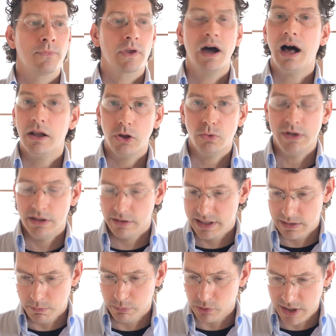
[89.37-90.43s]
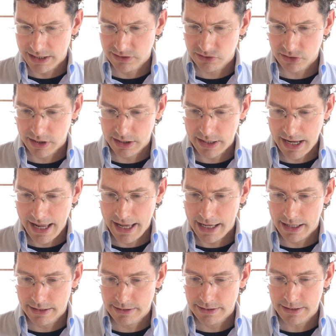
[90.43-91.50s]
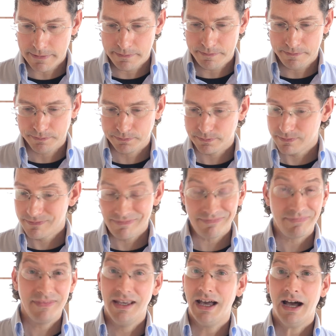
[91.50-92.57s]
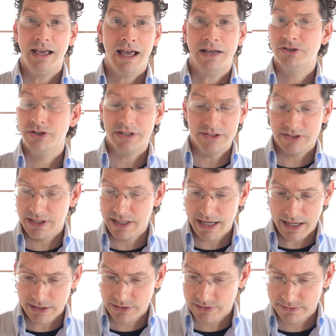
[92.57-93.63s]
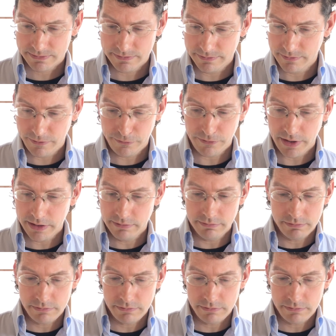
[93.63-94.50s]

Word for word: hollow inlink bracelet, and as you can see, he has fun